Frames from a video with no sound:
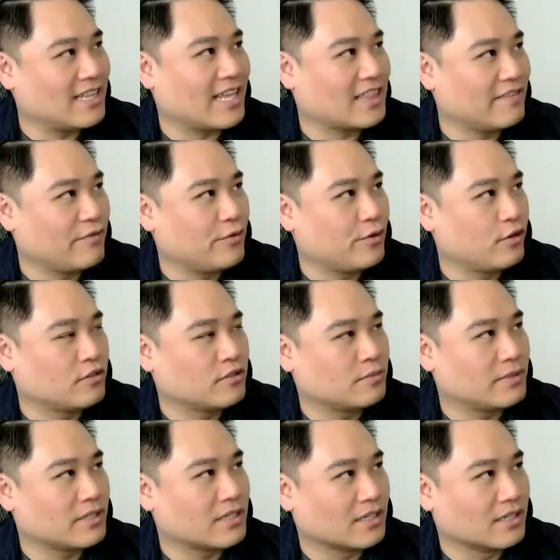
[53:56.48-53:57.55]
like living rooms
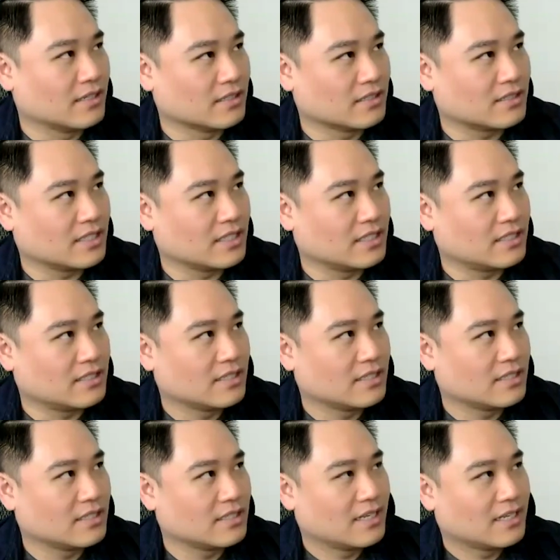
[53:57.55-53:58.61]
because
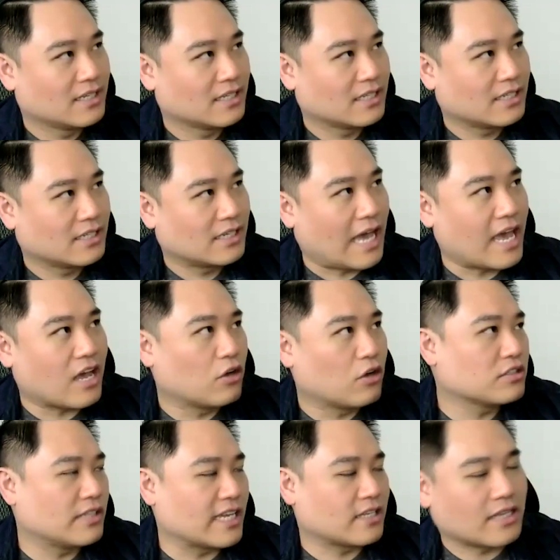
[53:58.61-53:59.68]

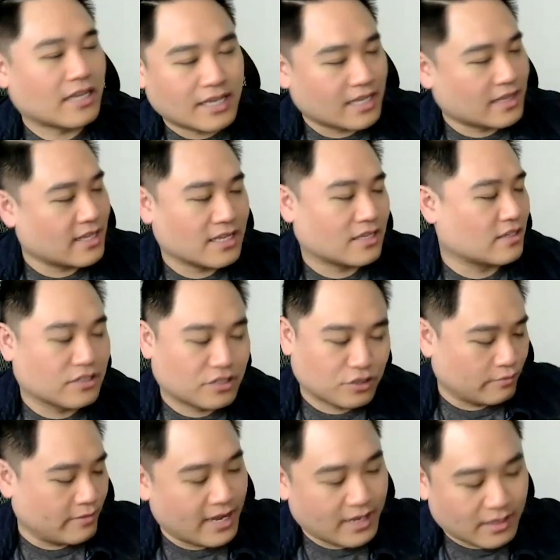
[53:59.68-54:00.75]
I think just
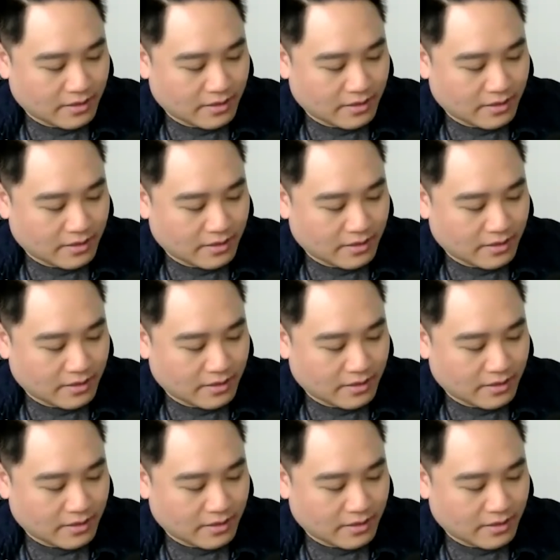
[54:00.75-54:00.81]
going like